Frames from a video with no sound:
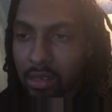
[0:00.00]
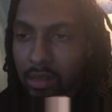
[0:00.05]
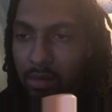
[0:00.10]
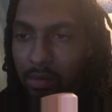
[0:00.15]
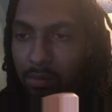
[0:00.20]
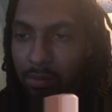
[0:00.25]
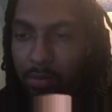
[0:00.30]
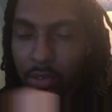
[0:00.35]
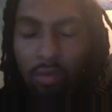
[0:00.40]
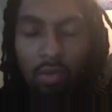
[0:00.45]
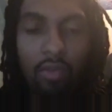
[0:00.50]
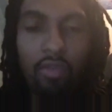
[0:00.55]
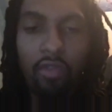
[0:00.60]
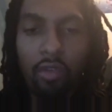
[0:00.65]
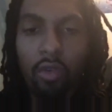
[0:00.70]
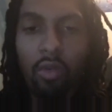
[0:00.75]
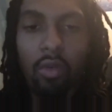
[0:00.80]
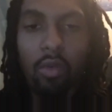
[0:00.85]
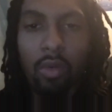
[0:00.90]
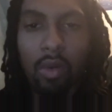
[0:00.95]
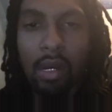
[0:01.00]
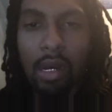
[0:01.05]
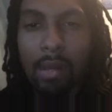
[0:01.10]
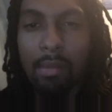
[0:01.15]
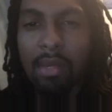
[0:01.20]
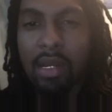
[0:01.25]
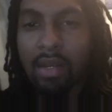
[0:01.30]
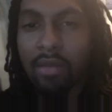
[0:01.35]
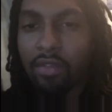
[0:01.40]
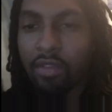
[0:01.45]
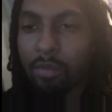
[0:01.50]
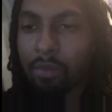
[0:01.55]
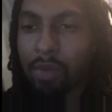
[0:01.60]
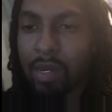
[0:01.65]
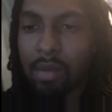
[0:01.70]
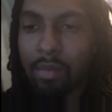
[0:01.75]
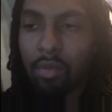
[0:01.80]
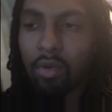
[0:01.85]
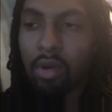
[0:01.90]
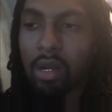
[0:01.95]
beautiful. I mean, for
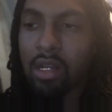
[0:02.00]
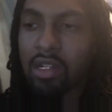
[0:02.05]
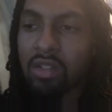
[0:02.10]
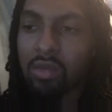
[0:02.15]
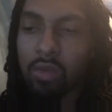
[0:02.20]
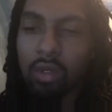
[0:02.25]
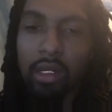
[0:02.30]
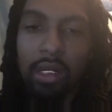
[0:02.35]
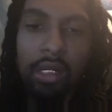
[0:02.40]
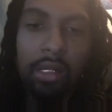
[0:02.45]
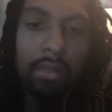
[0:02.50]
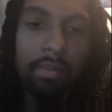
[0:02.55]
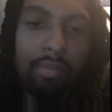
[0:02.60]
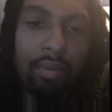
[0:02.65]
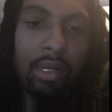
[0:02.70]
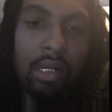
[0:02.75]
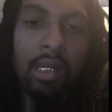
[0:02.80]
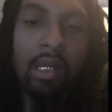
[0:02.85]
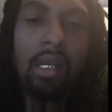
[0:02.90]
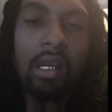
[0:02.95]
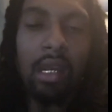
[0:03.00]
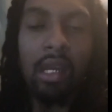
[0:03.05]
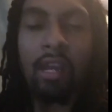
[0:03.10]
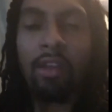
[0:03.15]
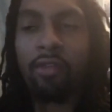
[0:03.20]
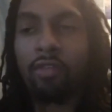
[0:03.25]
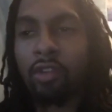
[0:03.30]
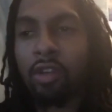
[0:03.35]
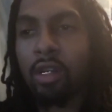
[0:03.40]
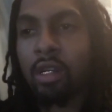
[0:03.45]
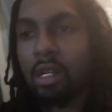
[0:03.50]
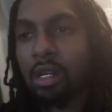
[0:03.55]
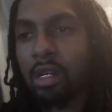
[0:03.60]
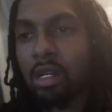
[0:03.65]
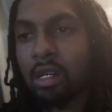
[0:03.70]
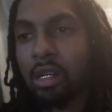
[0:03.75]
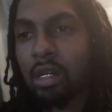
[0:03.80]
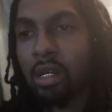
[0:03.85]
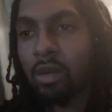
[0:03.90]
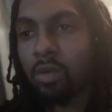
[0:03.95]
people that's really putting their effort
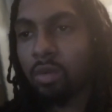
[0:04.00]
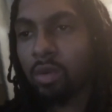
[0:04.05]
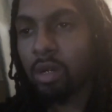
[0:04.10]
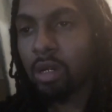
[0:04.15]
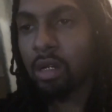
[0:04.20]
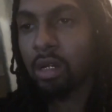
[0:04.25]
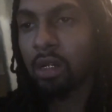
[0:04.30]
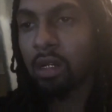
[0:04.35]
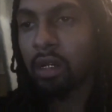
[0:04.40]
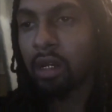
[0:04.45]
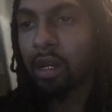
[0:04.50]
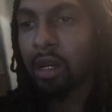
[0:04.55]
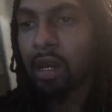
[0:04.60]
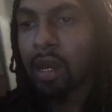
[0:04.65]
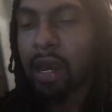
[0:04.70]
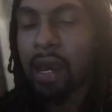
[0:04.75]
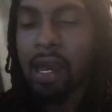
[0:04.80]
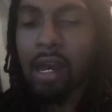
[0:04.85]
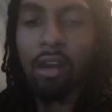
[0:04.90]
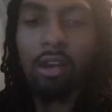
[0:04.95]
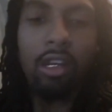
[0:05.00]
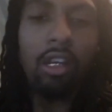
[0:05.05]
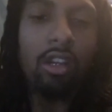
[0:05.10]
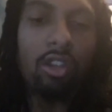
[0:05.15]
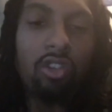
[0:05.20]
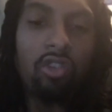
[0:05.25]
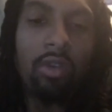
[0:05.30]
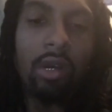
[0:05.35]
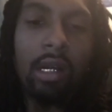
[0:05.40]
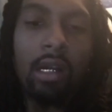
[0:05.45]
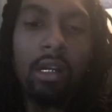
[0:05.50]
in and really out here trying to